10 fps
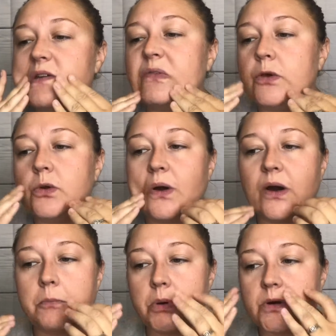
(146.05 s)
If you
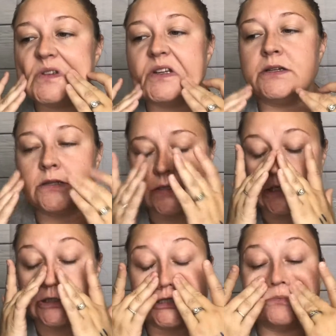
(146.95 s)
are a person
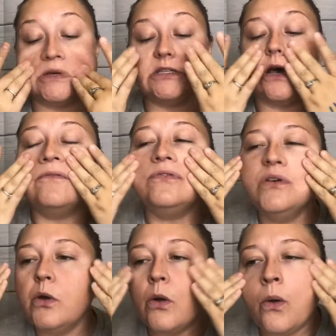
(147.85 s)
such as myself
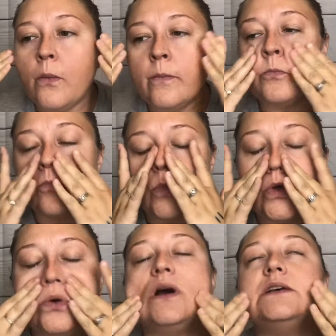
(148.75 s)

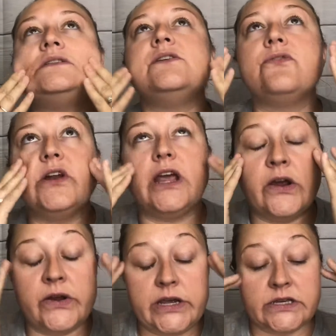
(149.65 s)
who has different
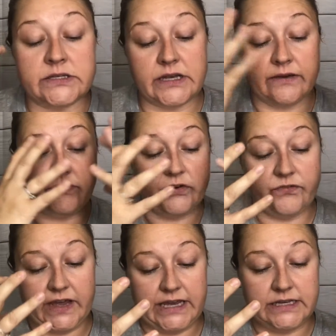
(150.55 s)
areas of their
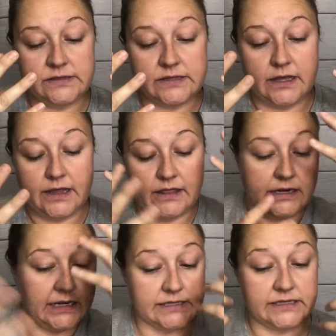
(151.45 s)
face
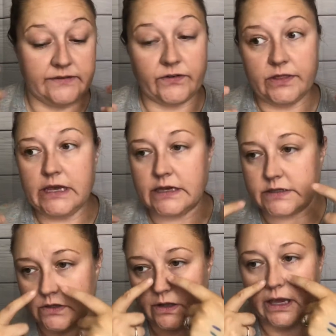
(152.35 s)
that does different
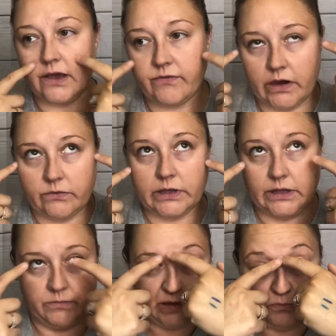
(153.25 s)
things, so like I've got
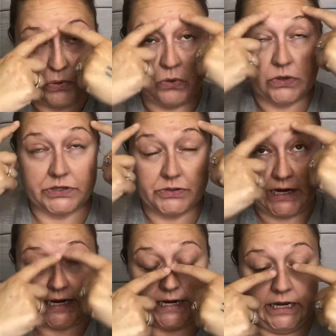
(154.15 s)
really big pores
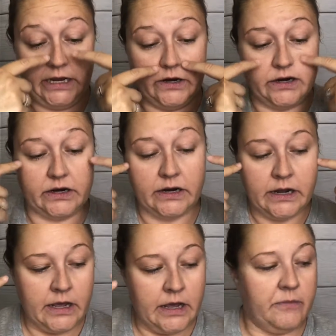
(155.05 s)
right in here,
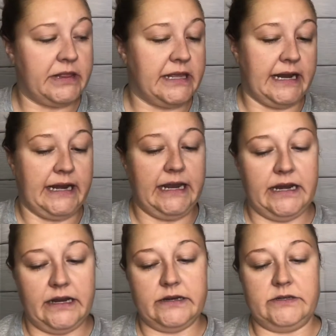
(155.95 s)
but then I
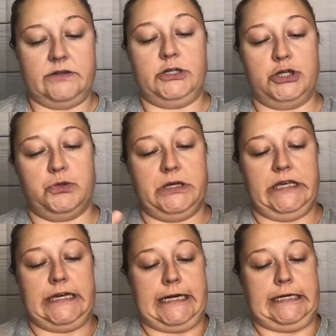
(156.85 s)
need it to just
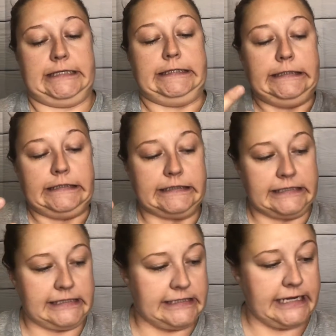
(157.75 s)
really kind of
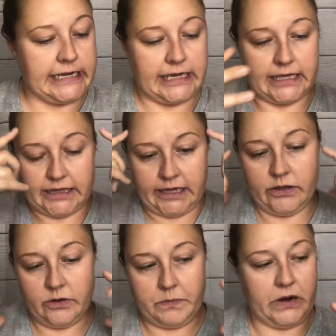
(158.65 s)
stick in the
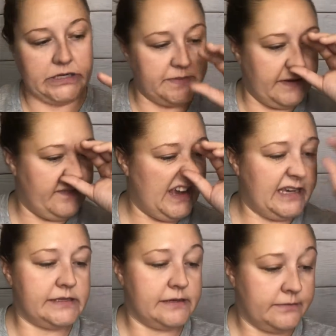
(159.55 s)
other parts of my
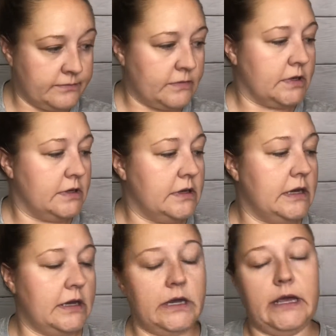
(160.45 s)
face,
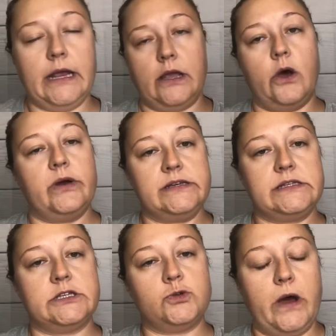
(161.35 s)
it
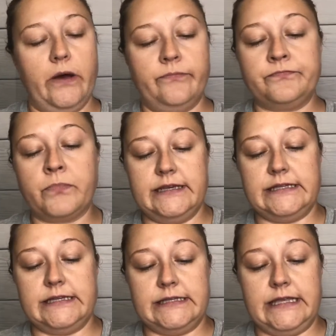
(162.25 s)
coexists well.
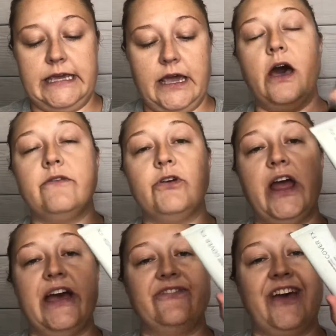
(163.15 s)
This is the
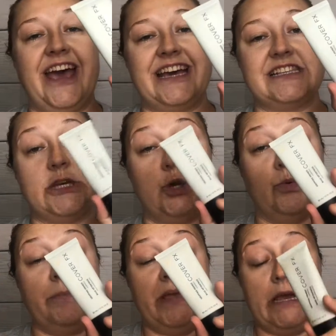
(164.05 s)
Cover FX
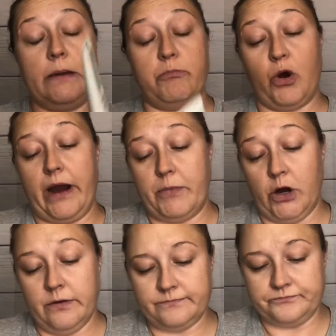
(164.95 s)
Gripping
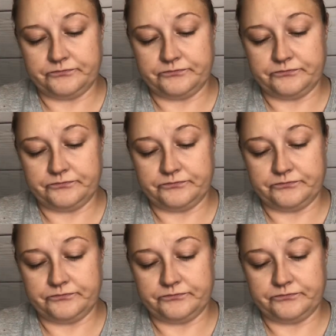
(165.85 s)
Primer.